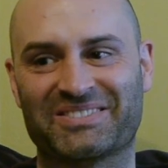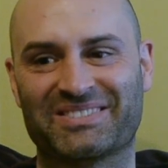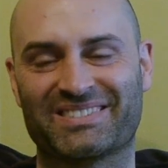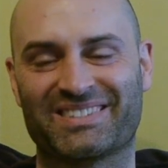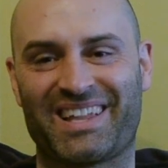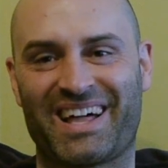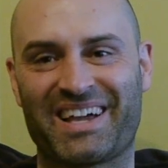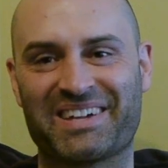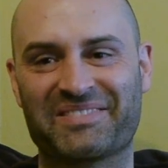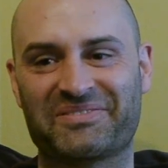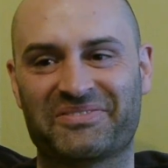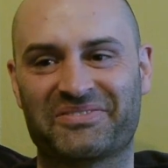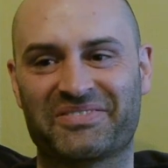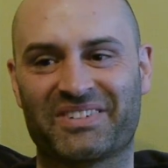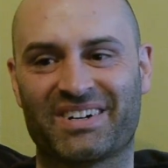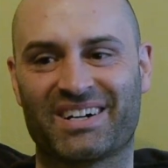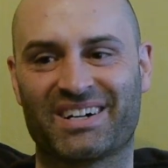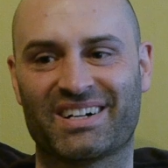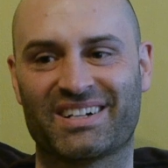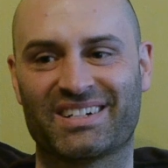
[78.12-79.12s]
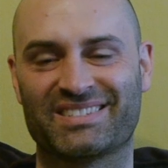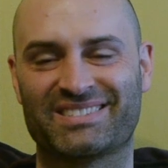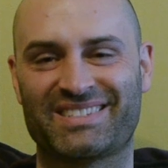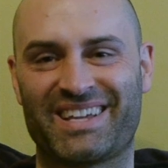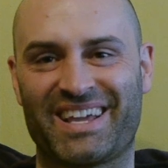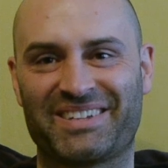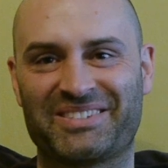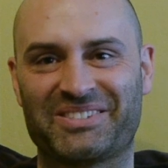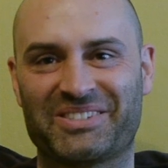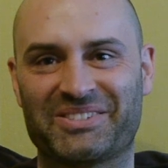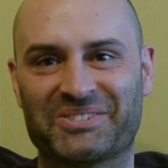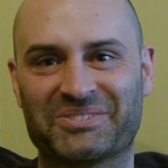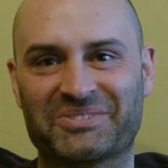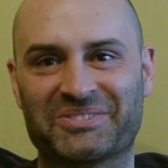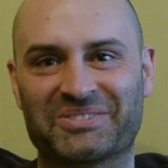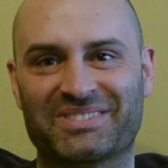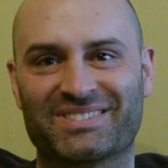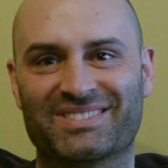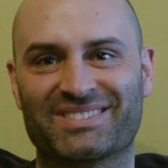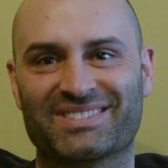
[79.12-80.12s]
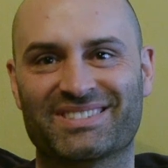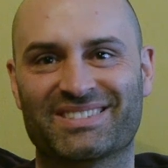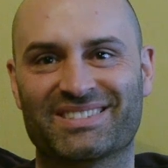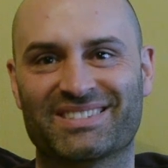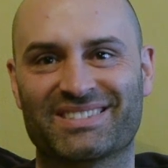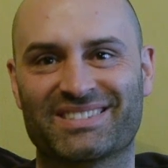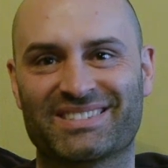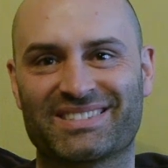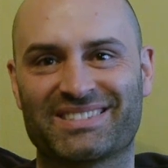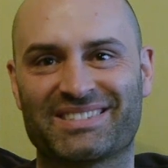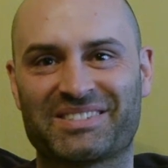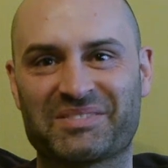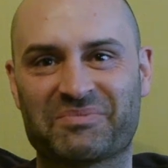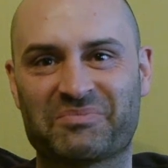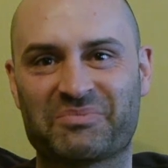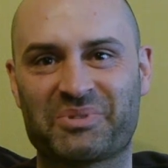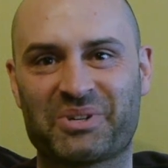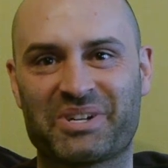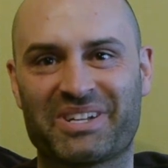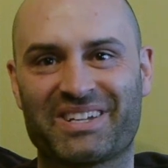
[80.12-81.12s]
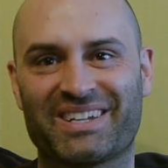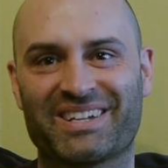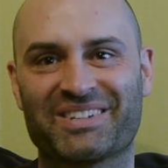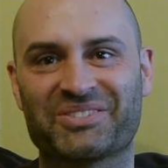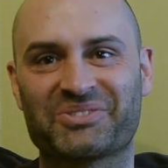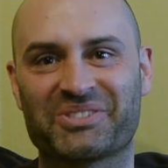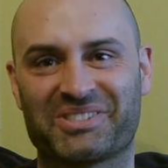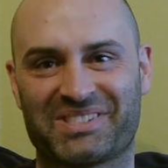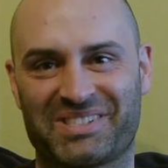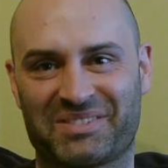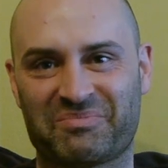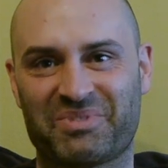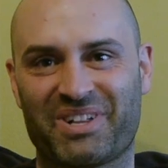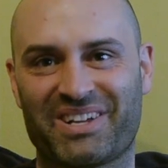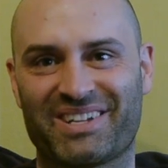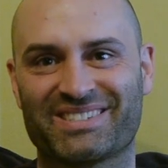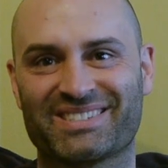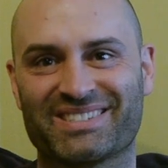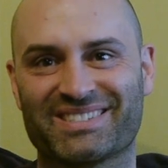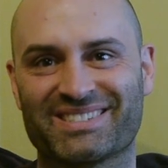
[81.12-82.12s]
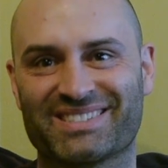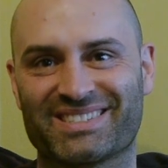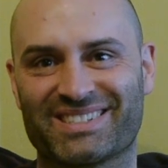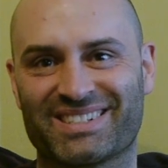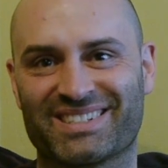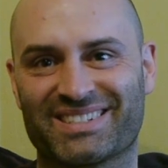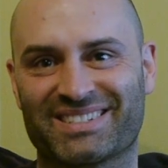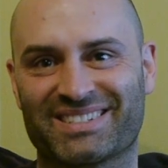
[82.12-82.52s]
life takes you some pretty interesting places.